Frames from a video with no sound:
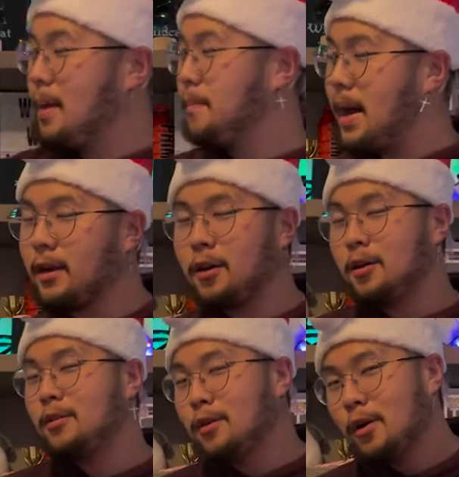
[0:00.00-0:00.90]
My
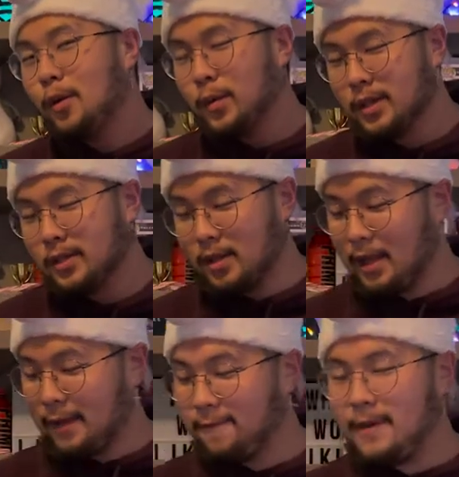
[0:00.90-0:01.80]
goal was to
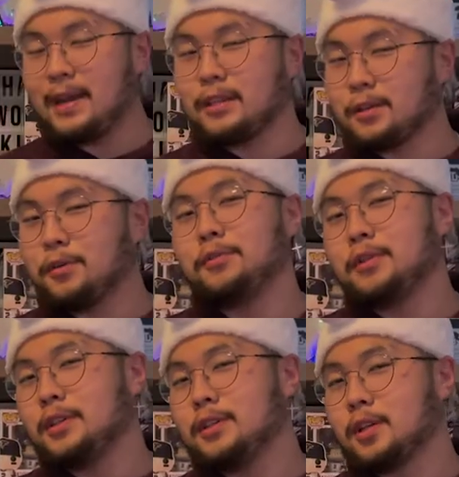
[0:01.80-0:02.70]
like find the
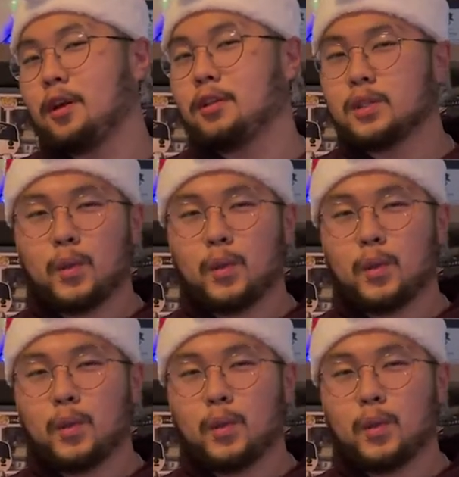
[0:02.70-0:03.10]
coolest shirts,